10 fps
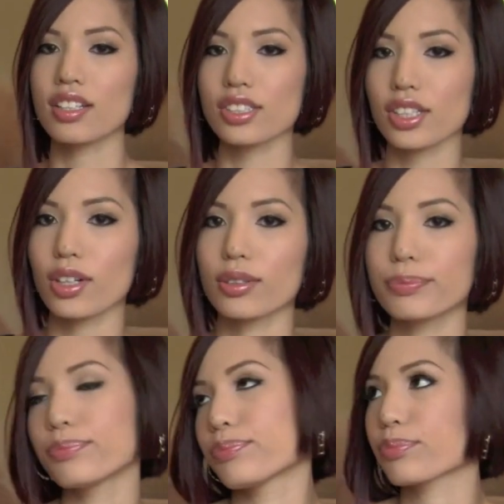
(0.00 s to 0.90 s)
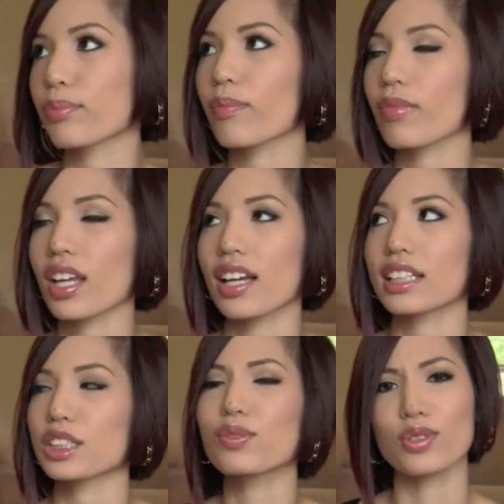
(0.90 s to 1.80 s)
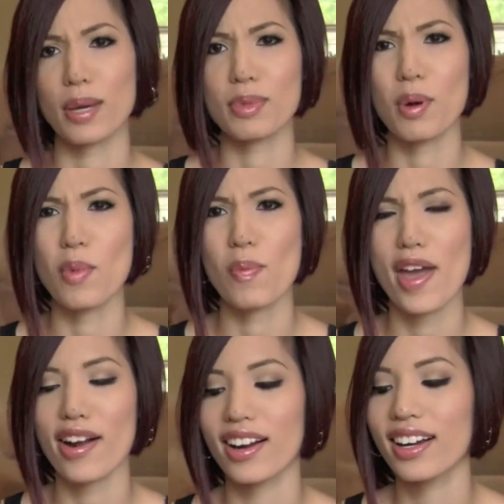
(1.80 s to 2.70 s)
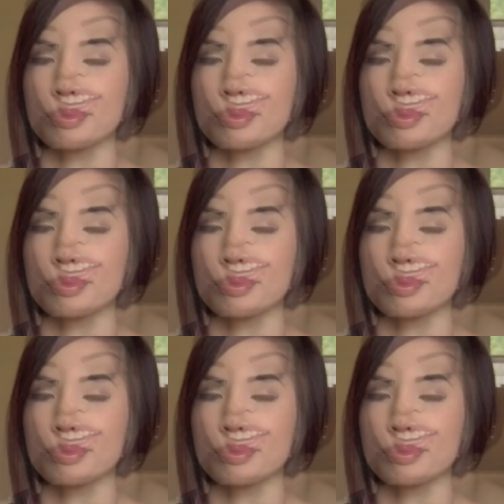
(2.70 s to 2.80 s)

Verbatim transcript: So it's his full name is Momo Bear.